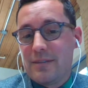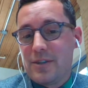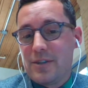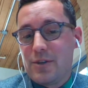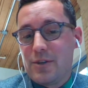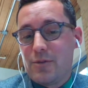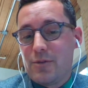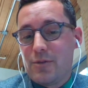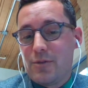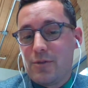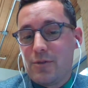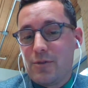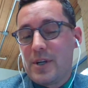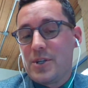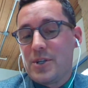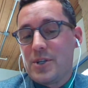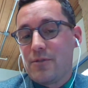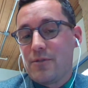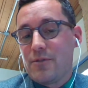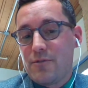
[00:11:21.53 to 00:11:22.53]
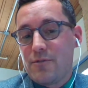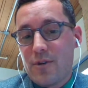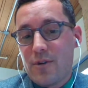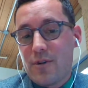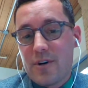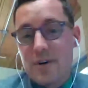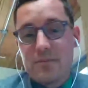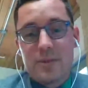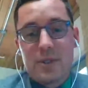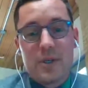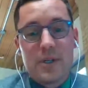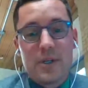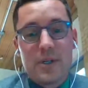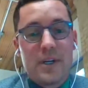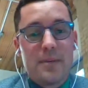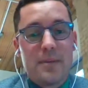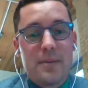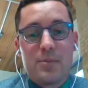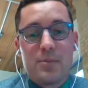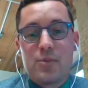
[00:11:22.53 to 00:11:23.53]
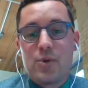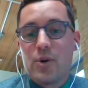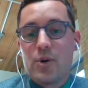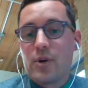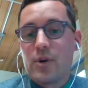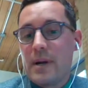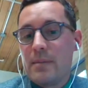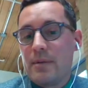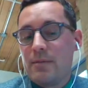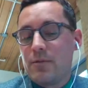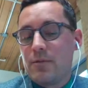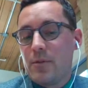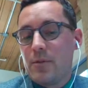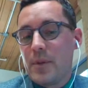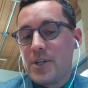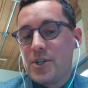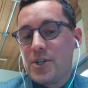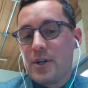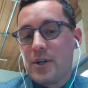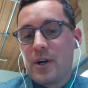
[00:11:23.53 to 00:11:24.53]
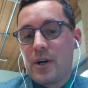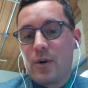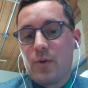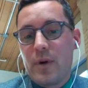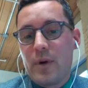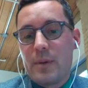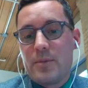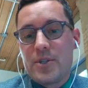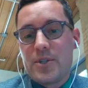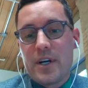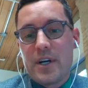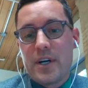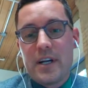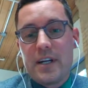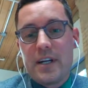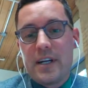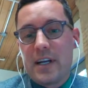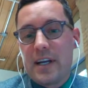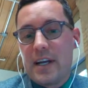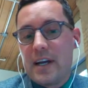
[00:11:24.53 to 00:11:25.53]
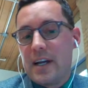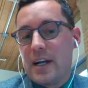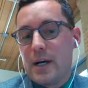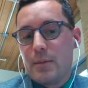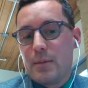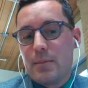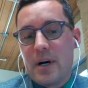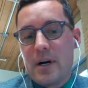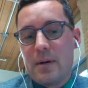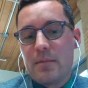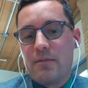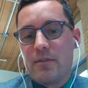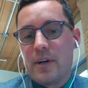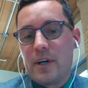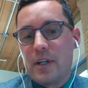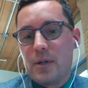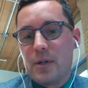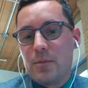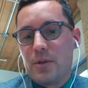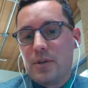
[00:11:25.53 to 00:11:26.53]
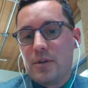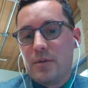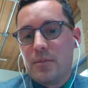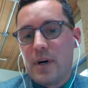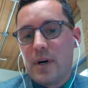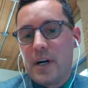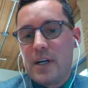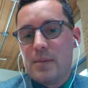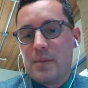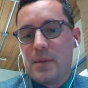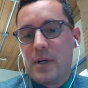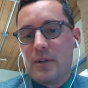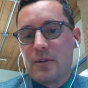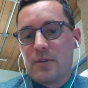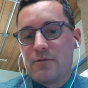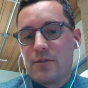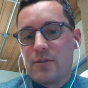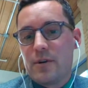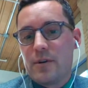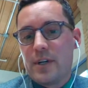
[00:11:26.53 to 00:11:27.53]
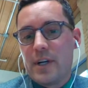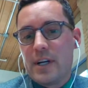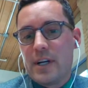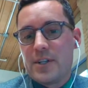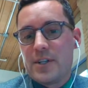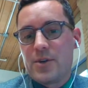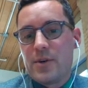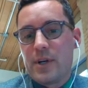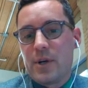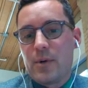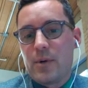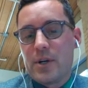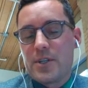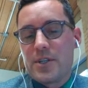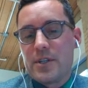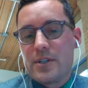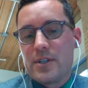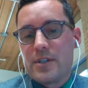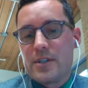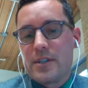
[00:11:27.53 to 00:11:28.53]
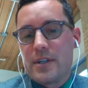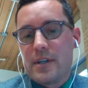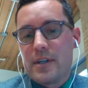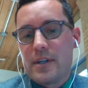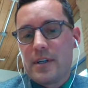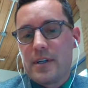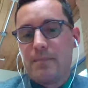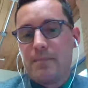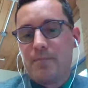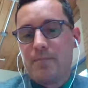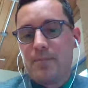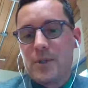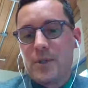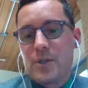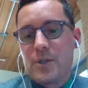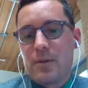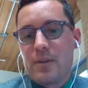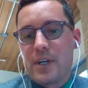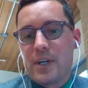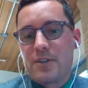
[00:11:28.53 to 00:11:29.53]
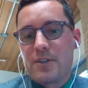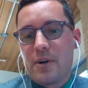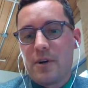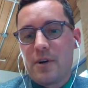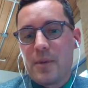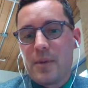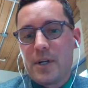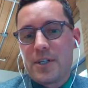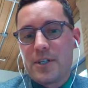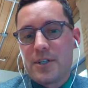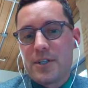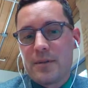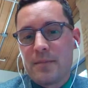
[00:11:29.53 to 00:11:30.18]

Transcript: register for the forum, look up the program information on our website, and again, I'm available by email or phone to answer any questions. So thanks very much.